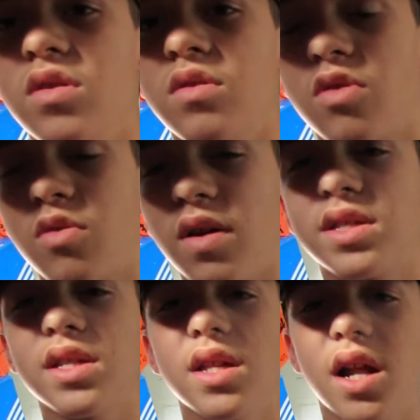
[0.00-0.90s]

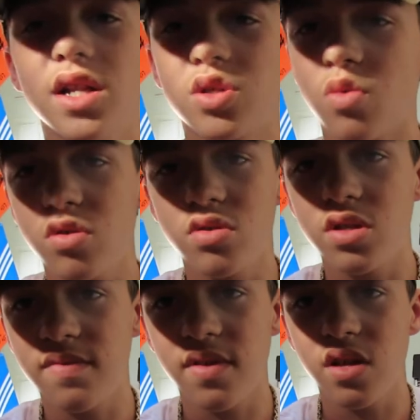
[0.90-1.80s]
request it, then I just won't do
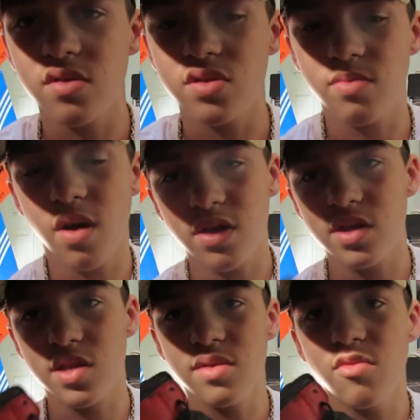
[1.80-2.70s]
these videos about
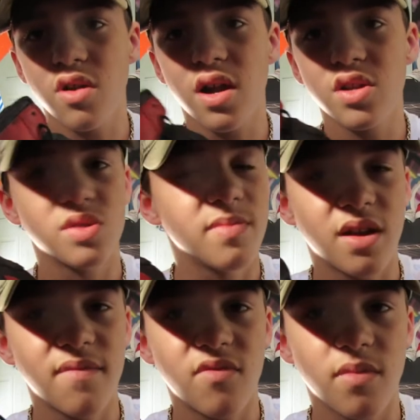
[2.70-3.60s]
these anymore, and I'll just
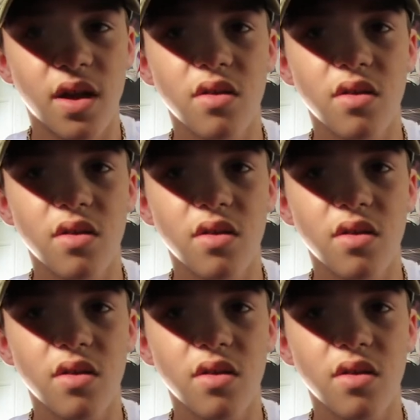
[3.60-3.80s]
make them for my